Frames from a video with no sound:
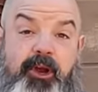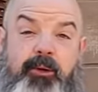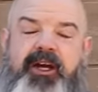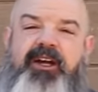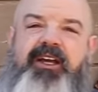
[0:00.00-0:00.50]

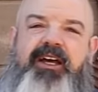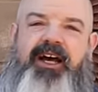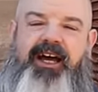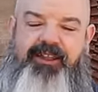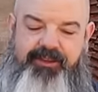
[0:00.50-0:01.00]
probe.
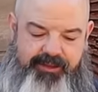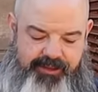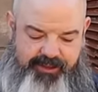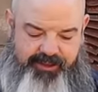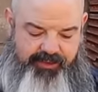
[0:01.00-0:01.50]
Uh,
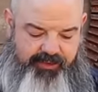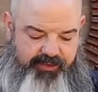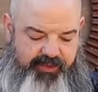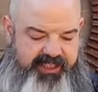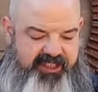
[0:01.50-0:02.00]

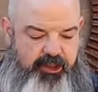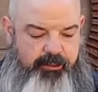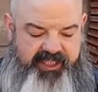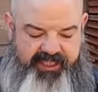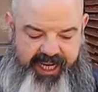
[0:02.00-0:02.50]
this
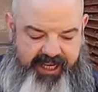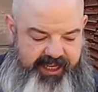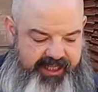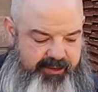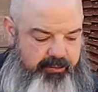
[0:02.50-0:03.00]
thermostat
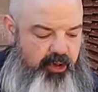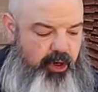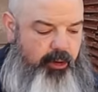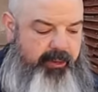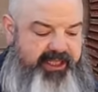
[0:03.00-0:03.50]
has a
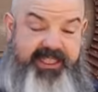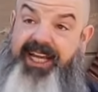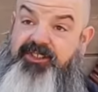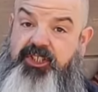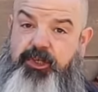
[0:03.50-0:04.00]
probe
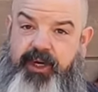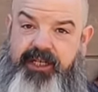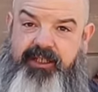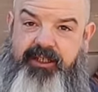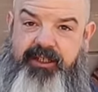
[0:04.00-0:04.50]
attached to
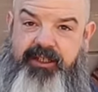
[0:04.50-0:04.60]
it.